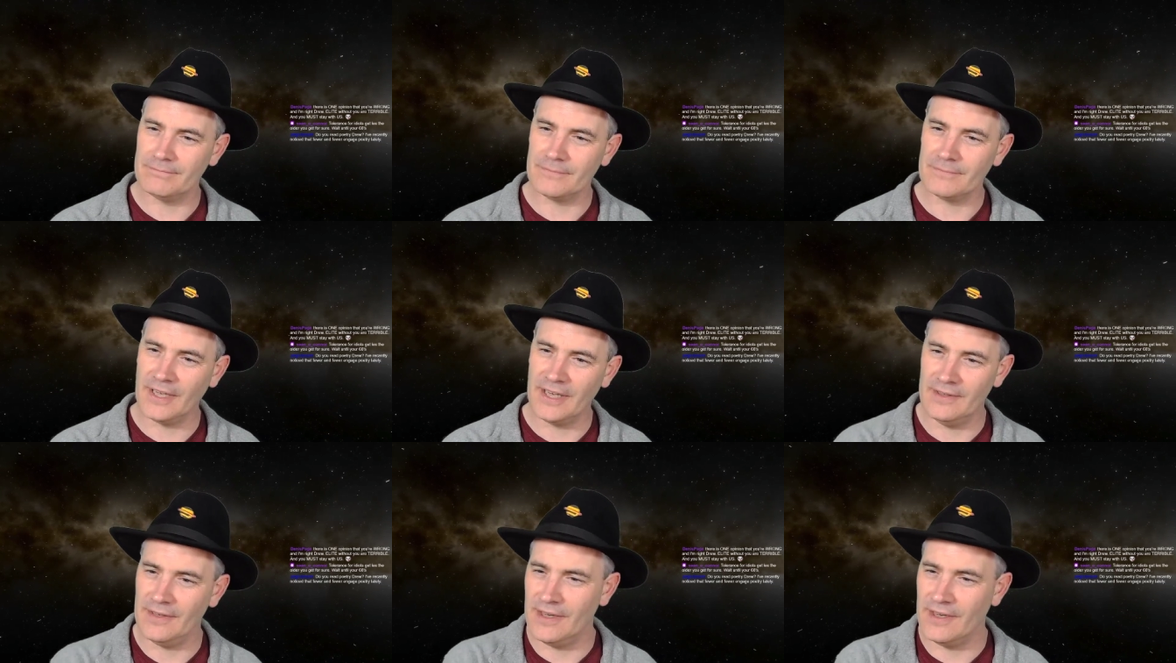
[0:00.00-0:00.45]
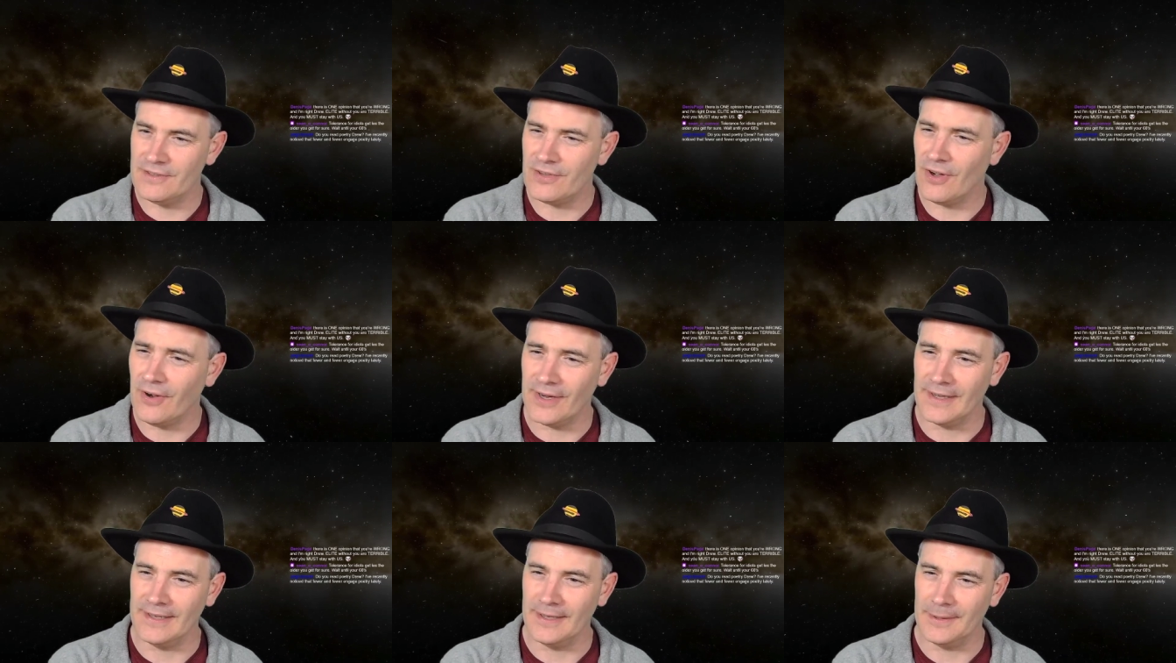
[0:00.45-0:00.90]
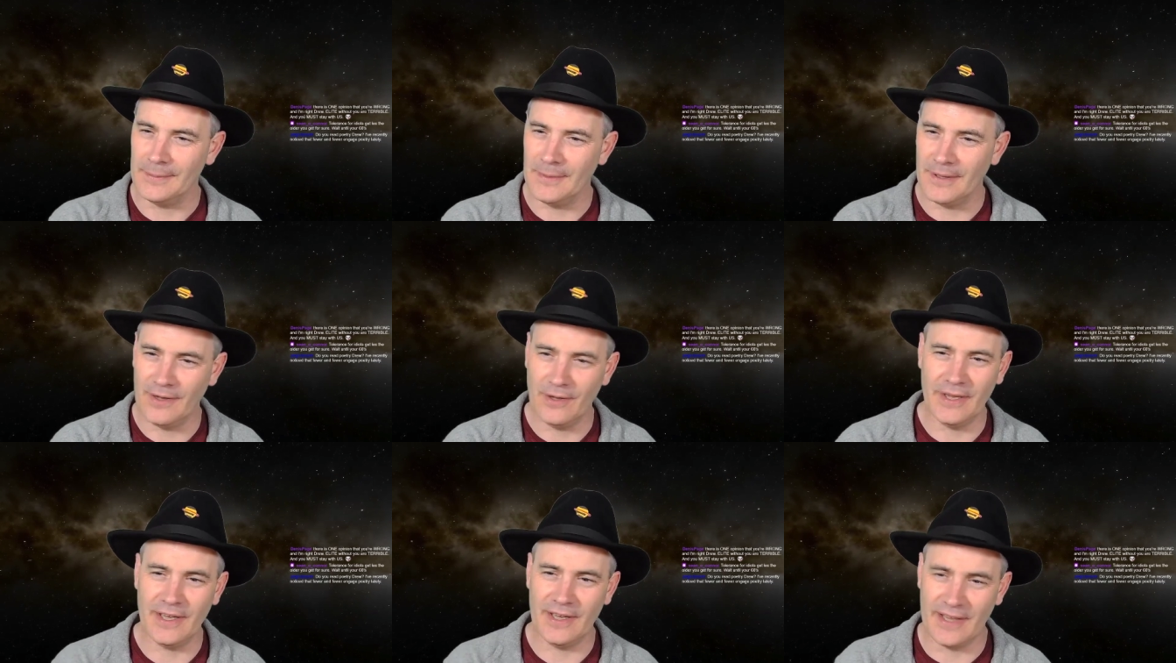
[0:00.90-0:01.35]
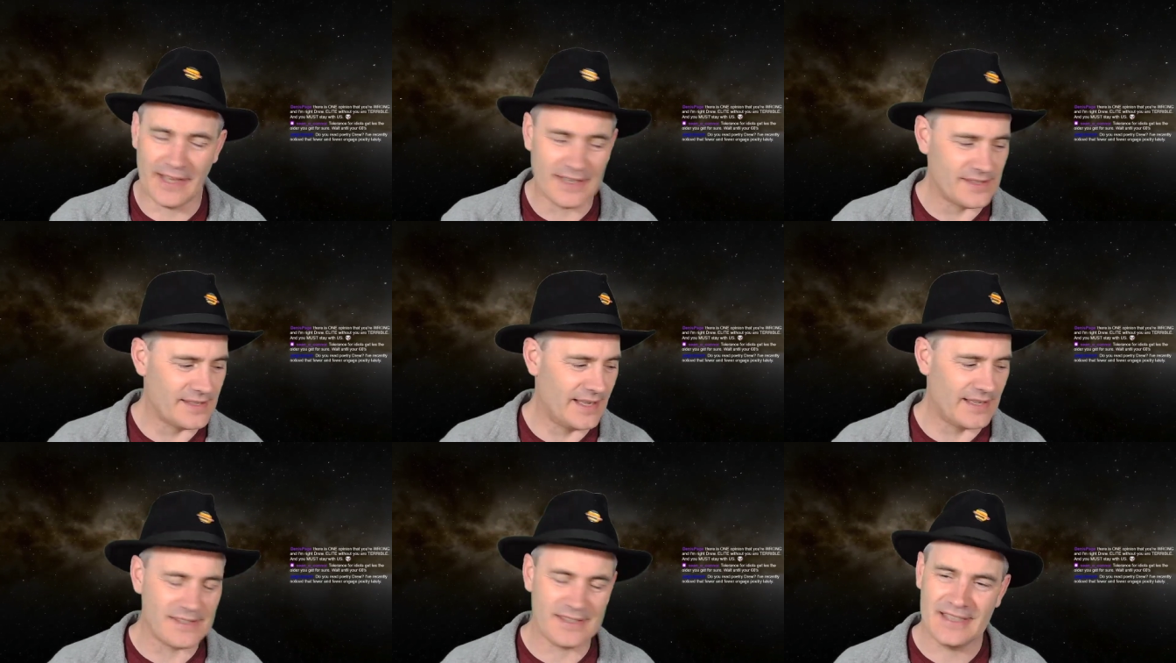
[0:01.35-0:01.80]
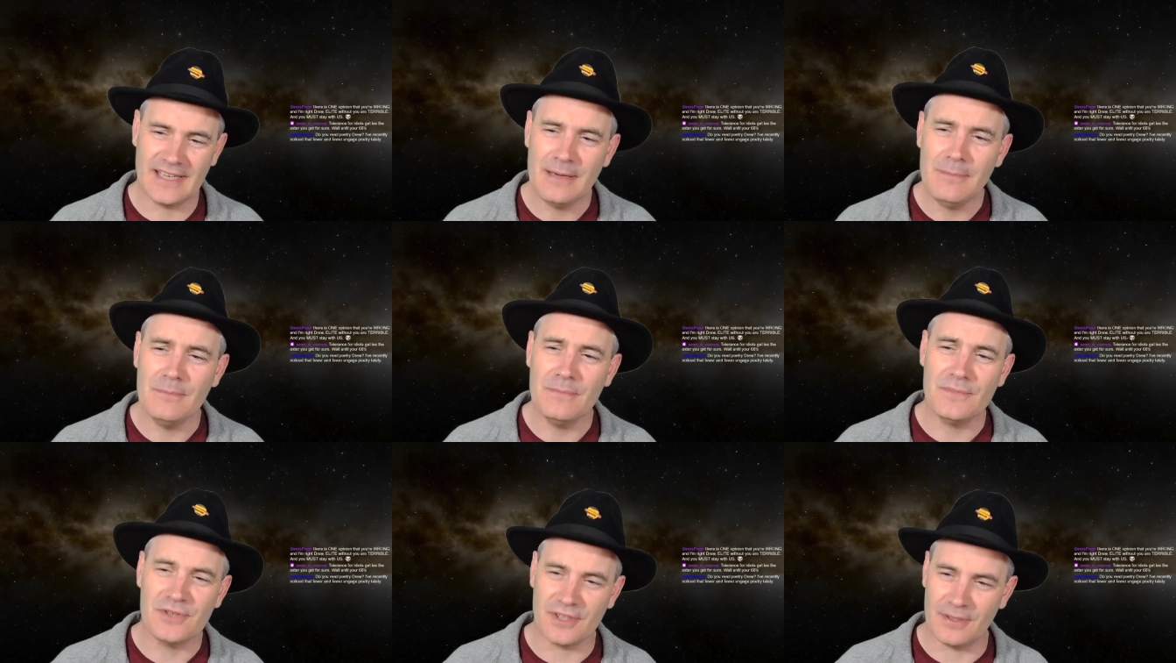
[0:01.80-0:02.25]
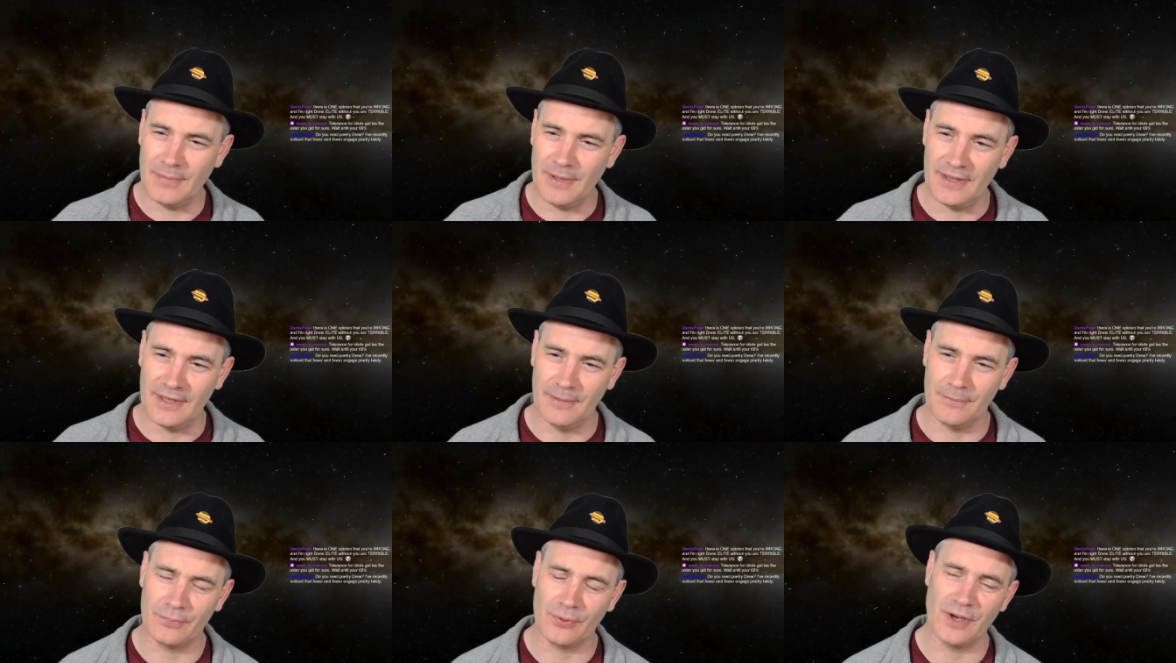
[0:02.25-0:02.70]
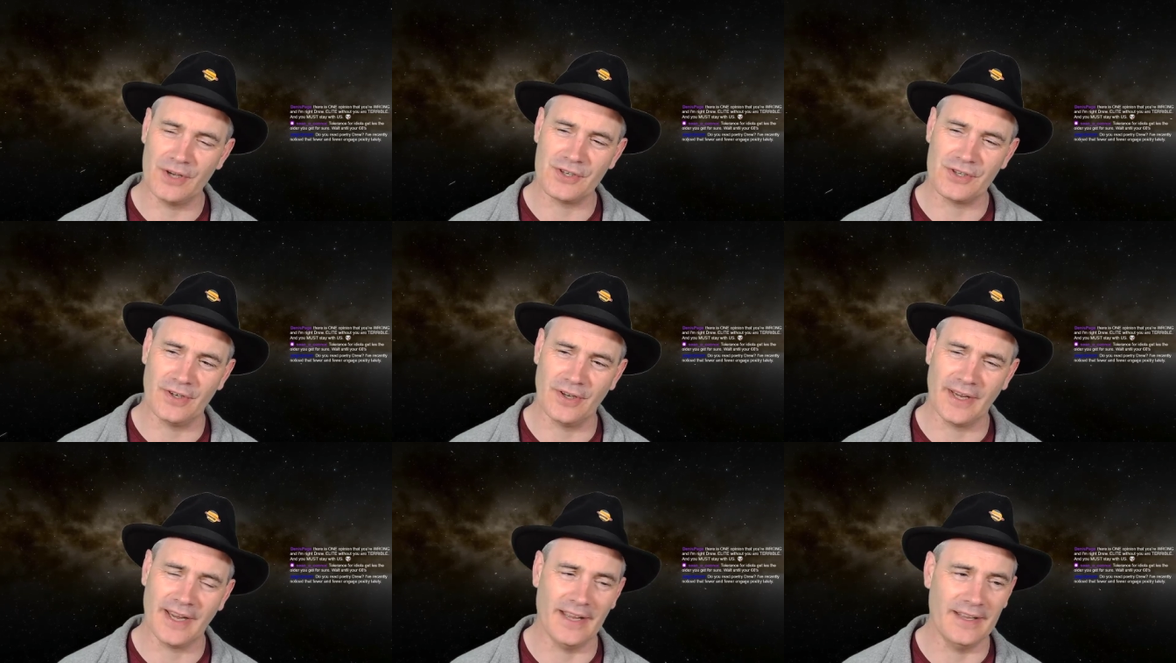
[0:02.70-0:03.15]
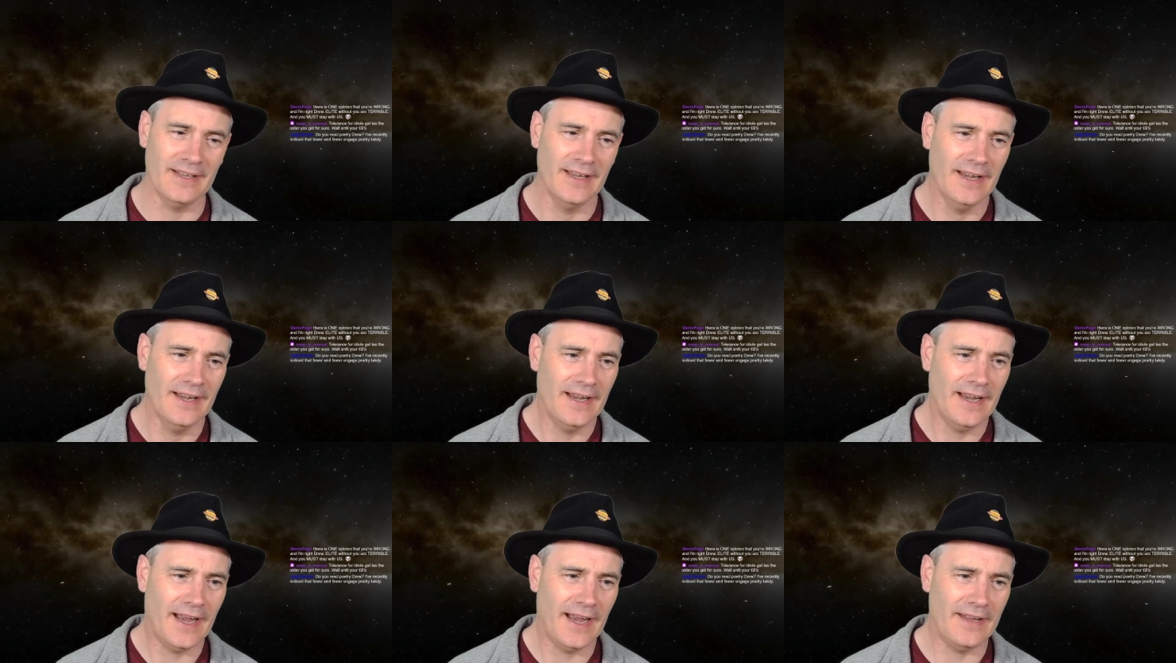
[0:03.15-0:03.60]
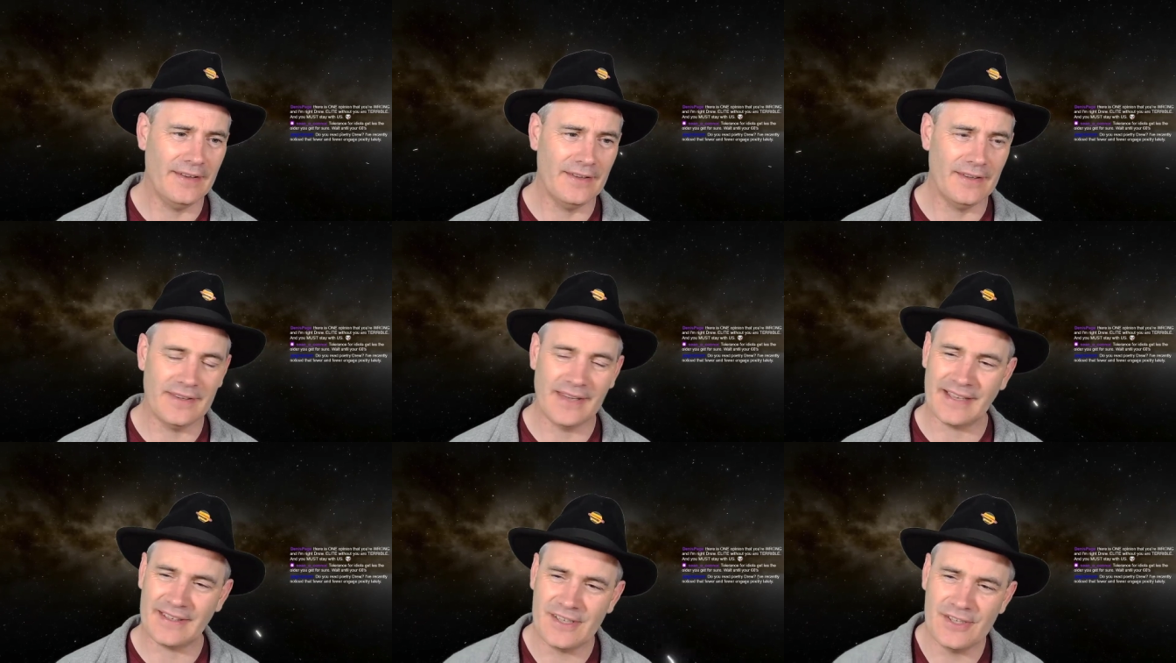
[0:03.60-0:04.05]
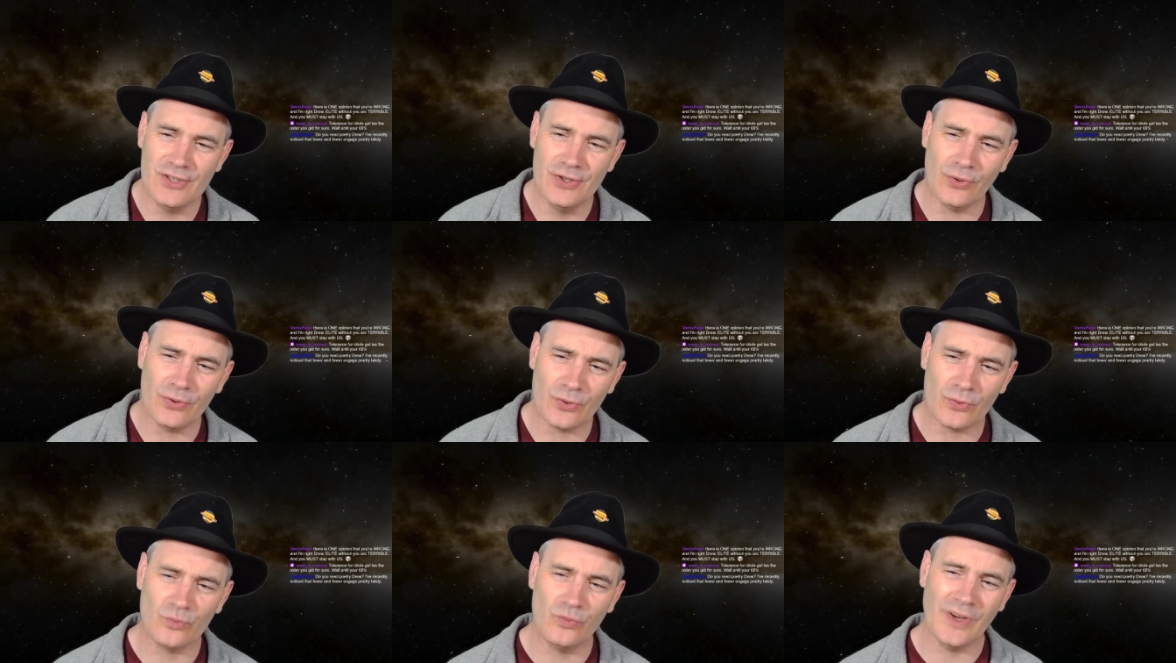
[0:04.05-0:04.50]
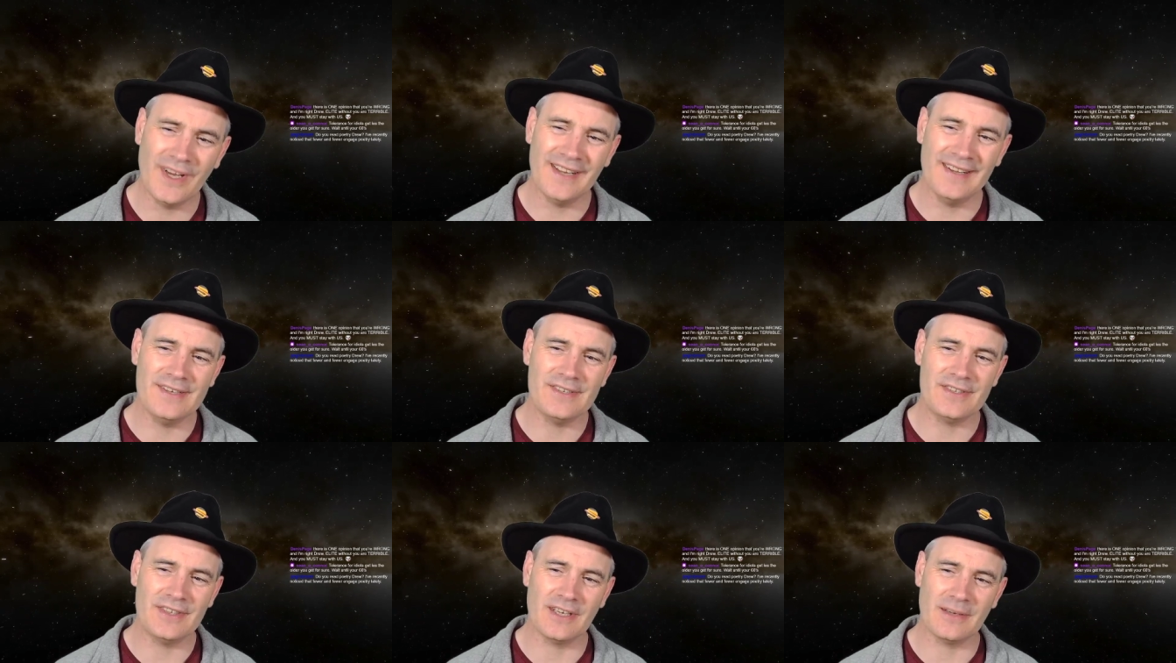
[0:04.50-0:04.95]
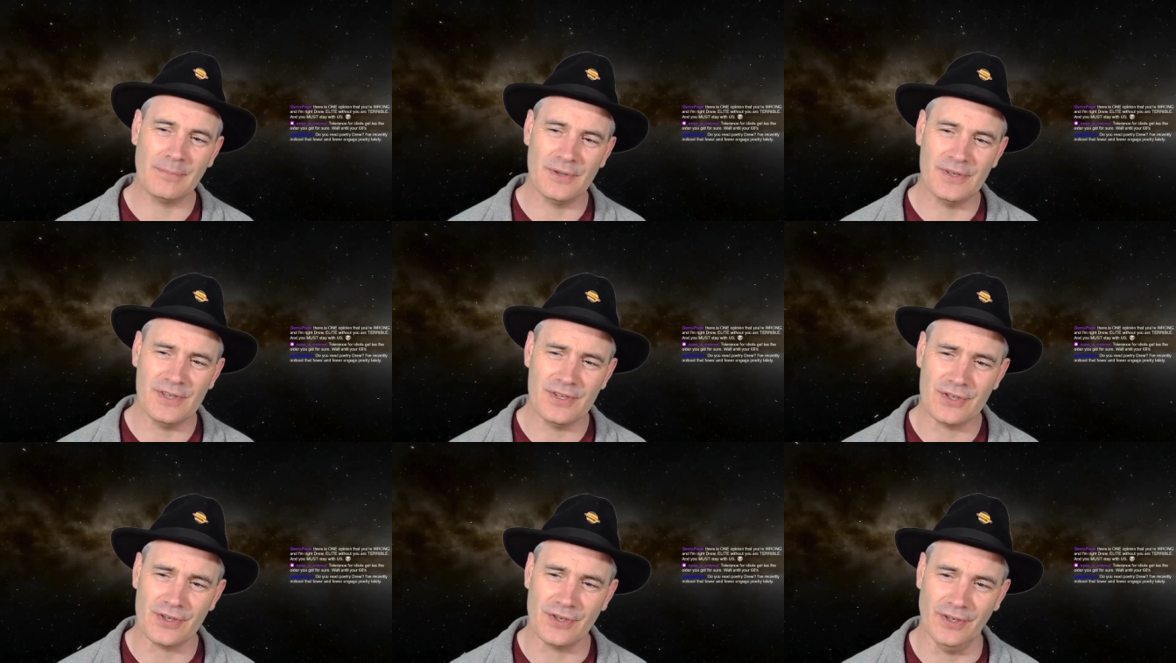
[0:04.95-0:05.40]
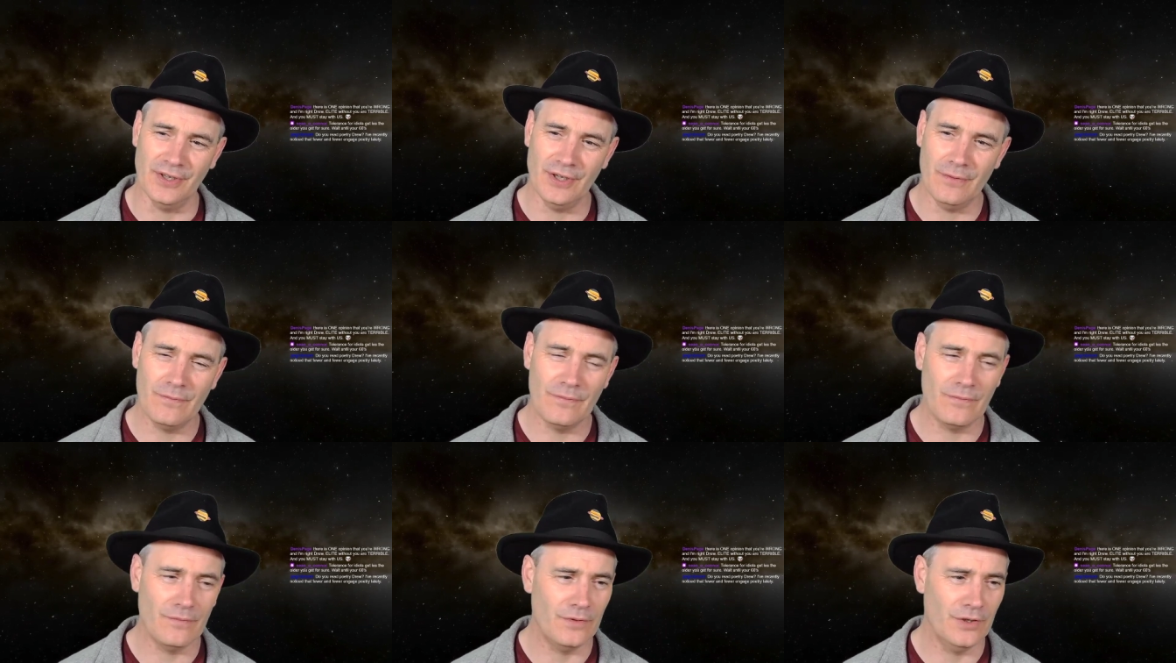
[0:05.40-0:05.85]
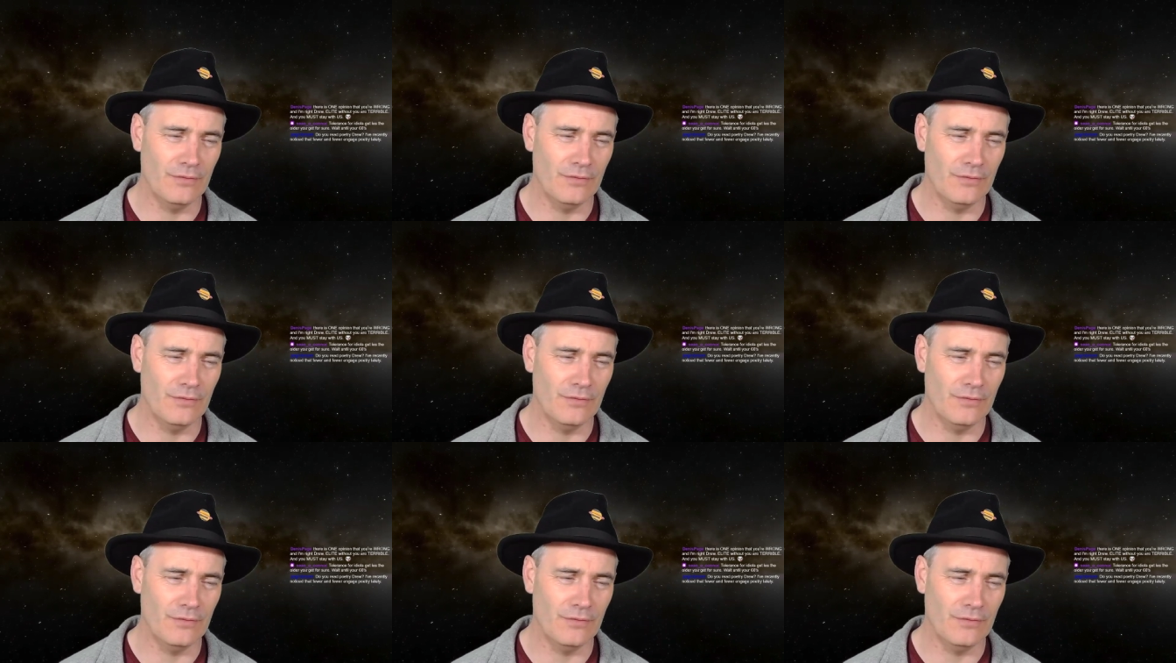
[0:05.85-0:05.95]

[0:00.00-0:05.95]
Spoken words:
entirely. That seems to be the impression I get, and that is not a realistic position. You've